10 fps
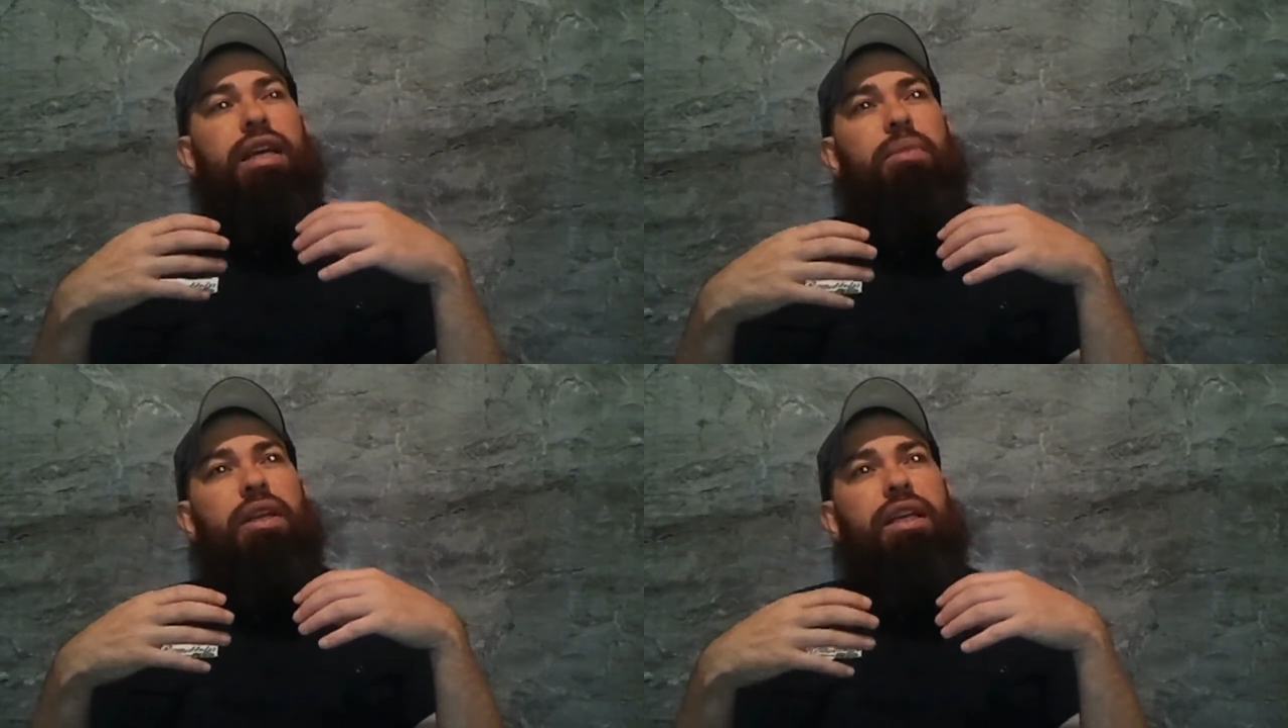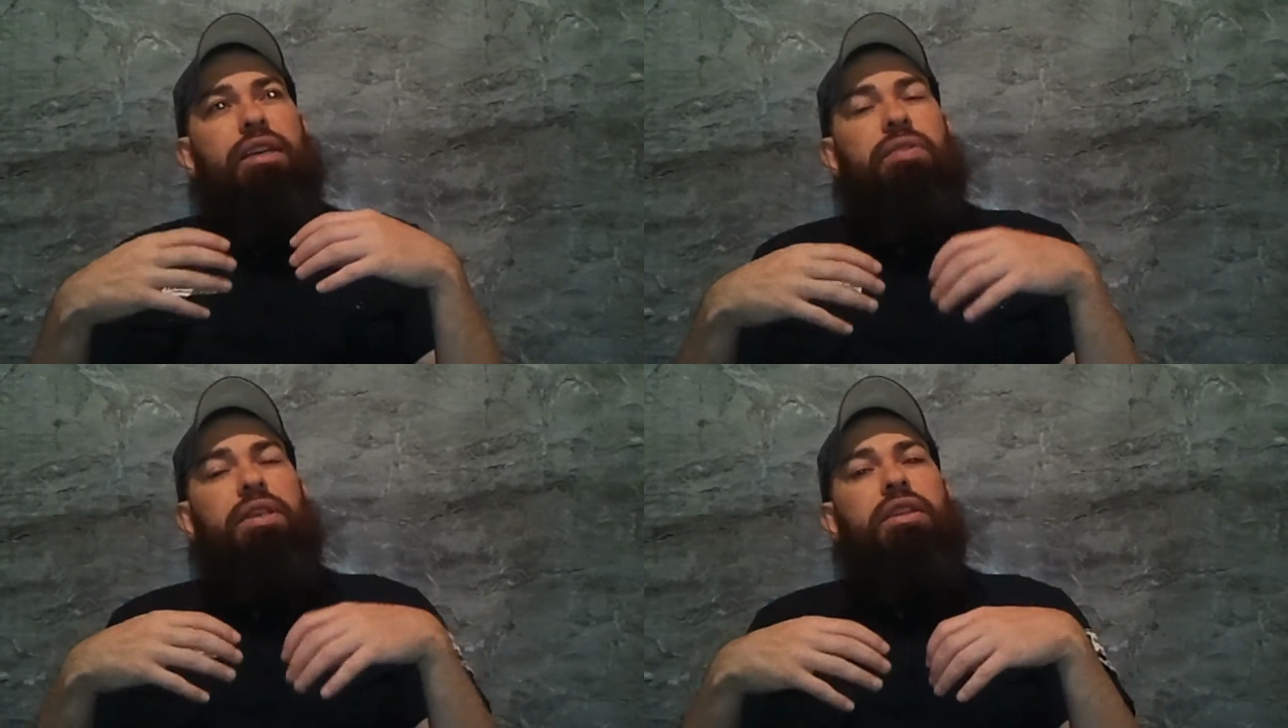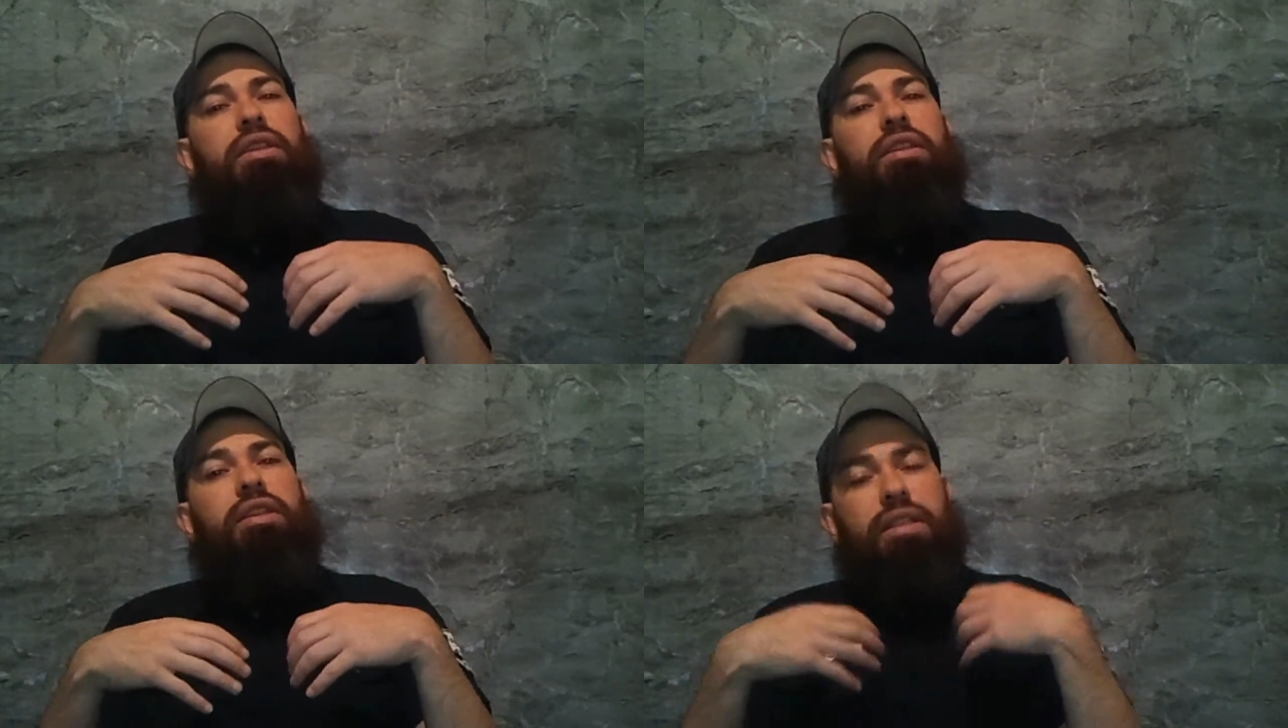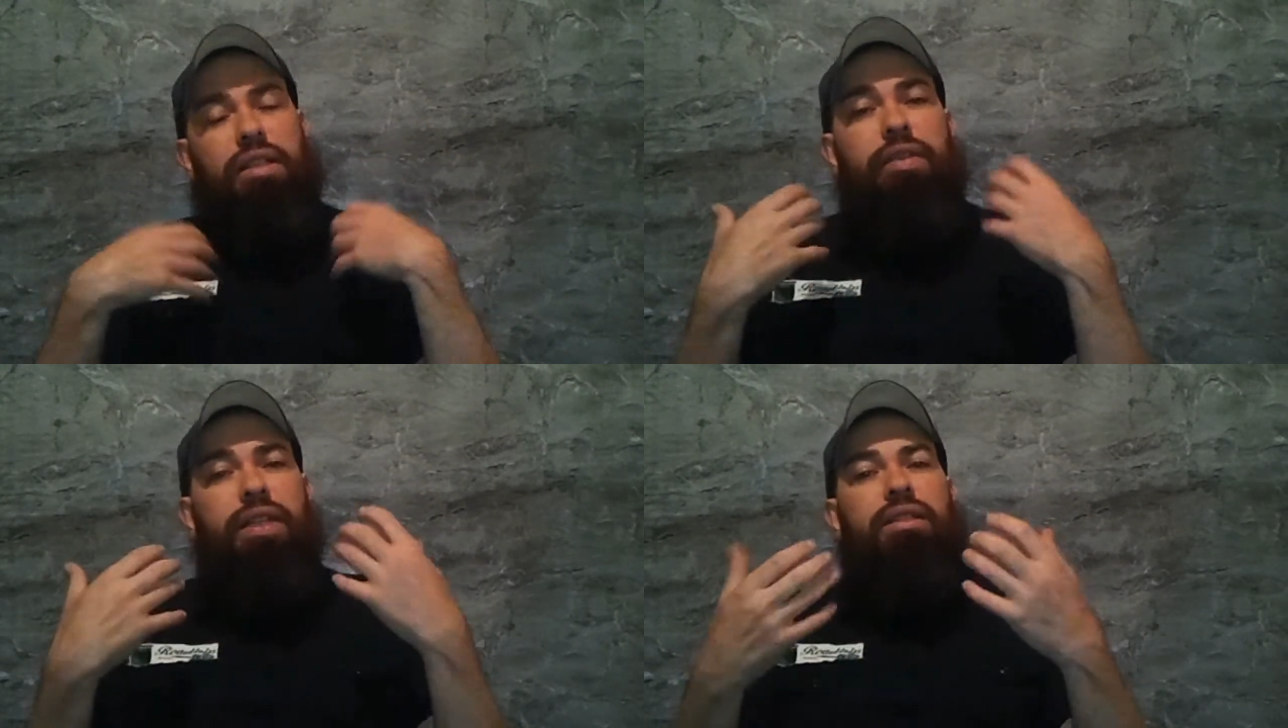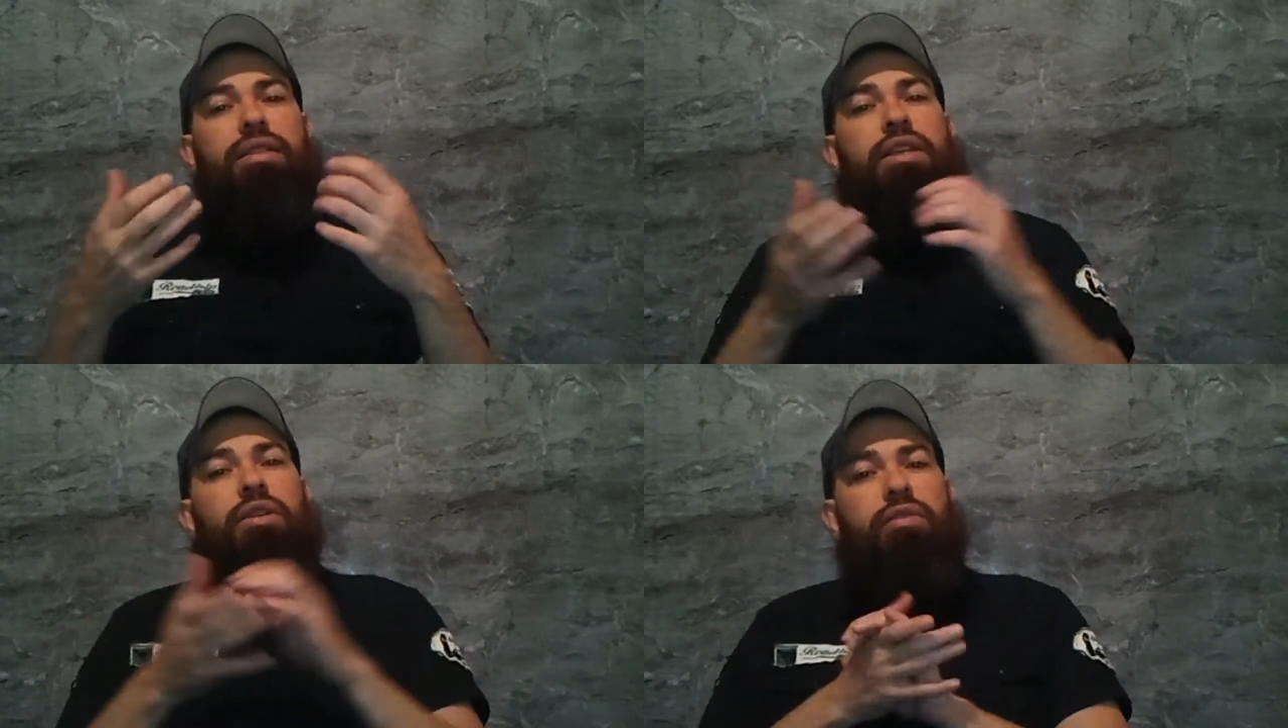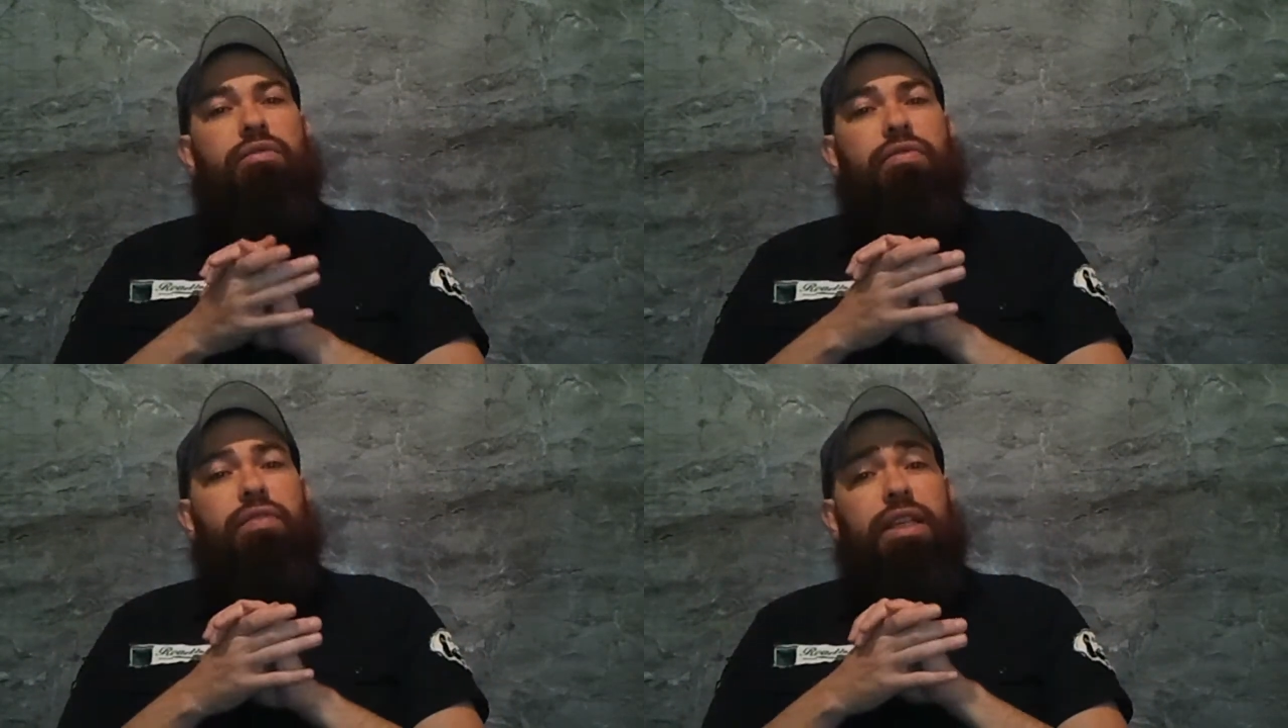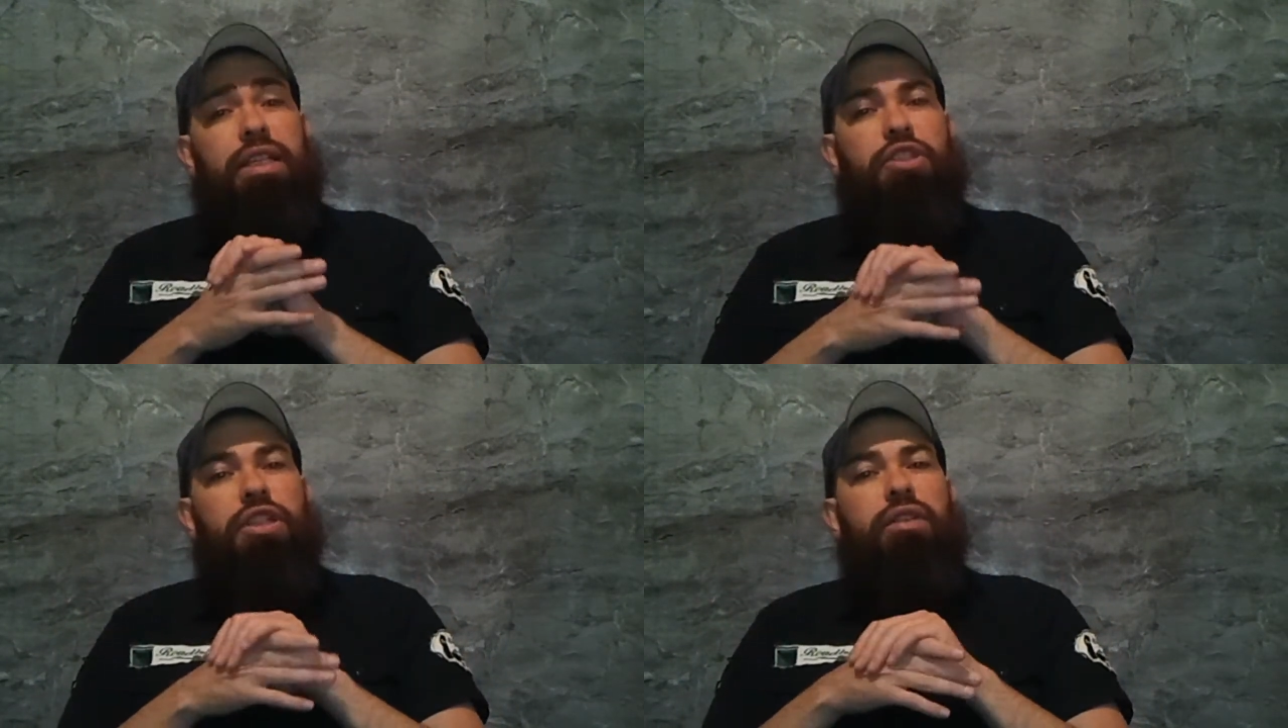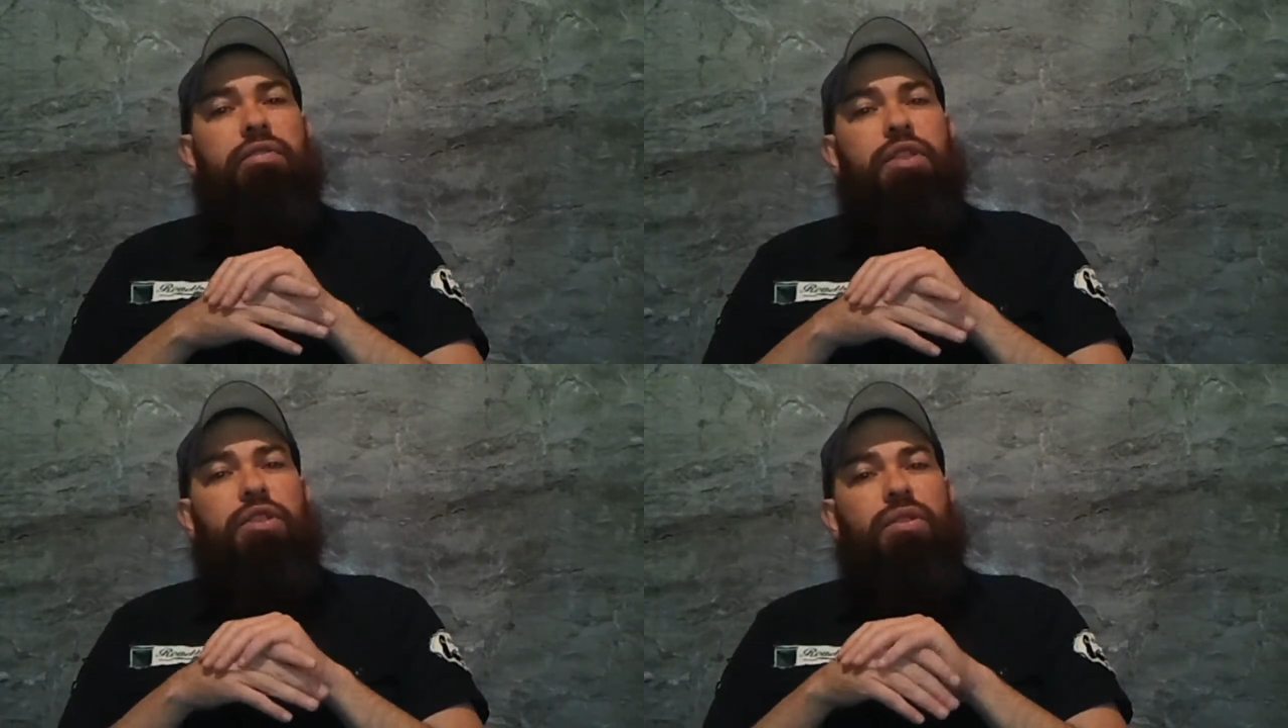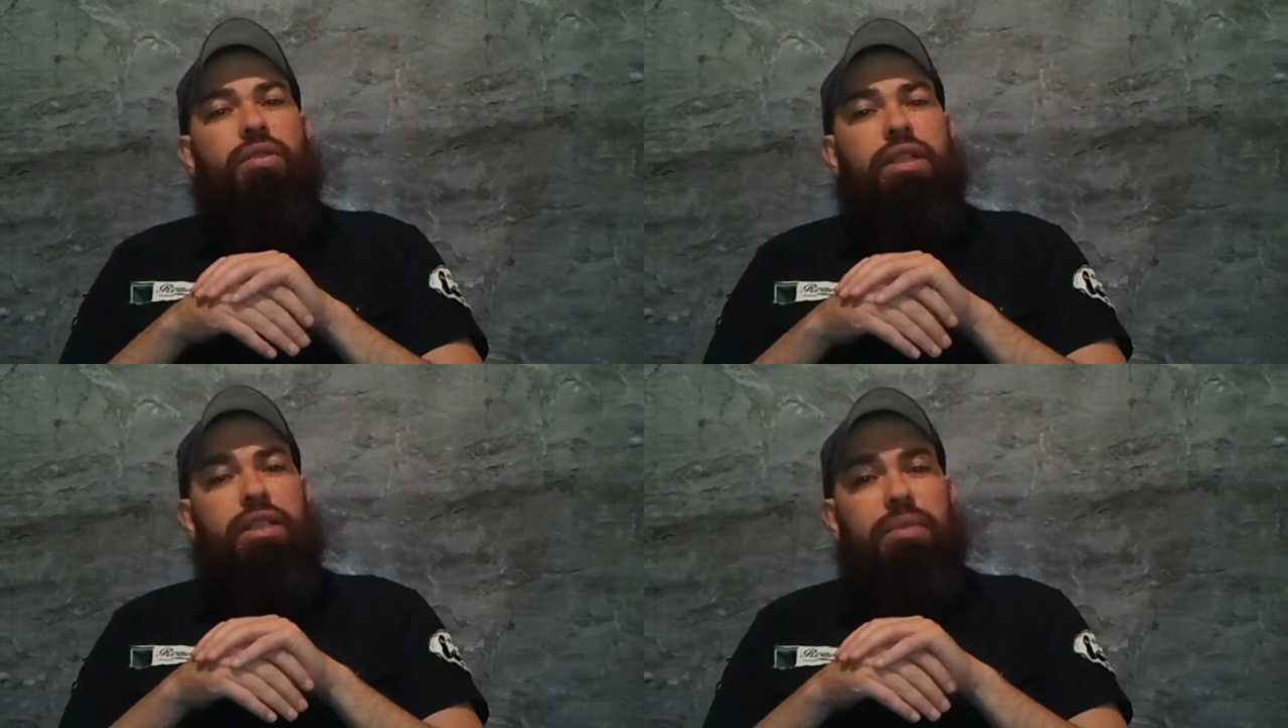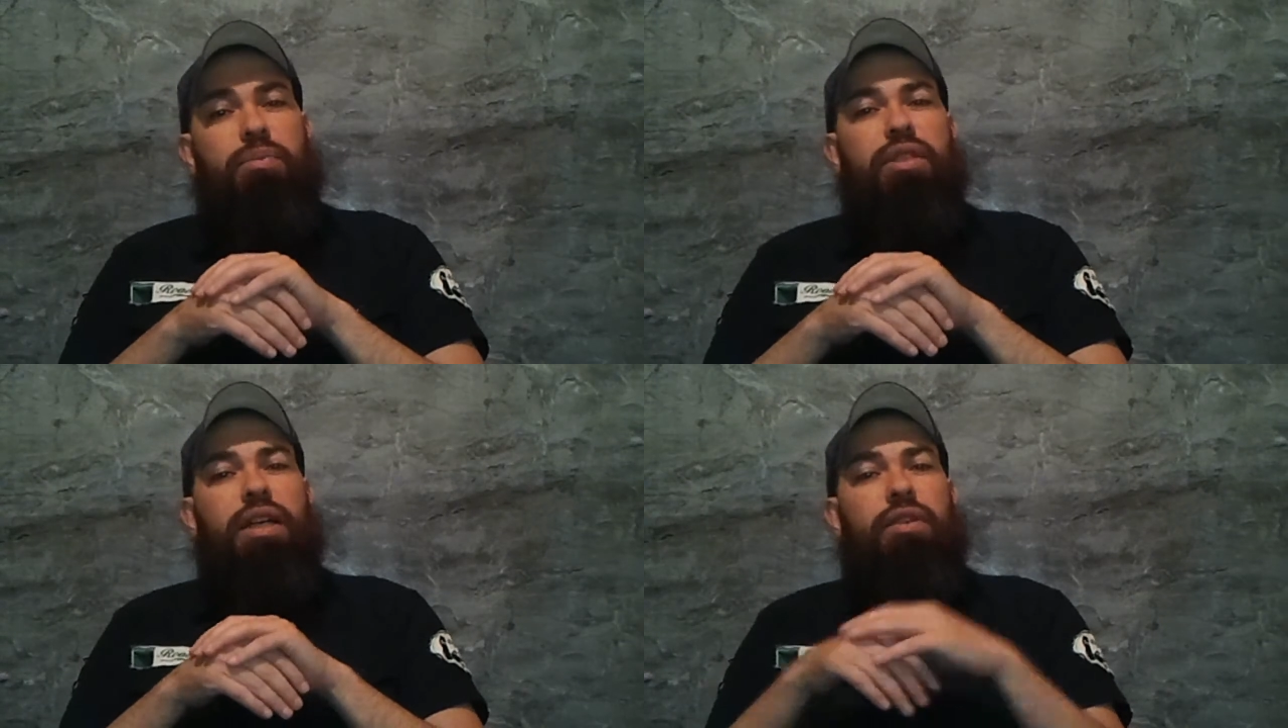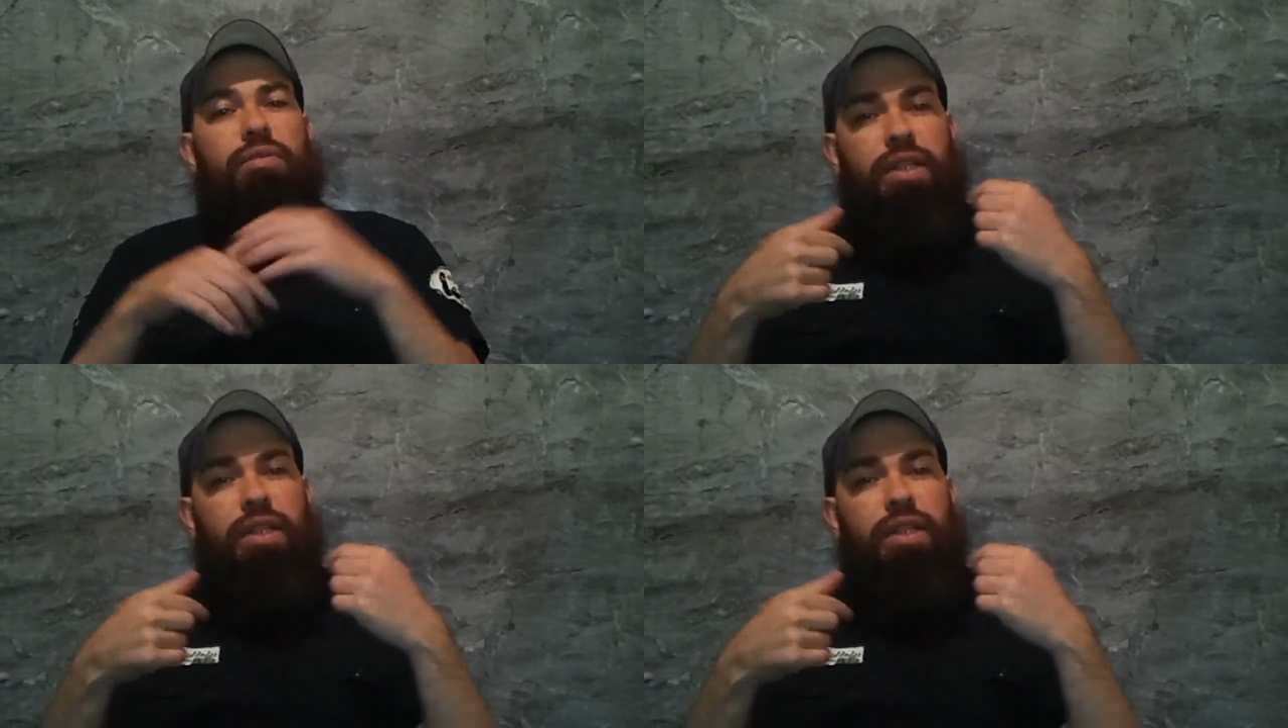they believe in the divinity of each individual in themselves,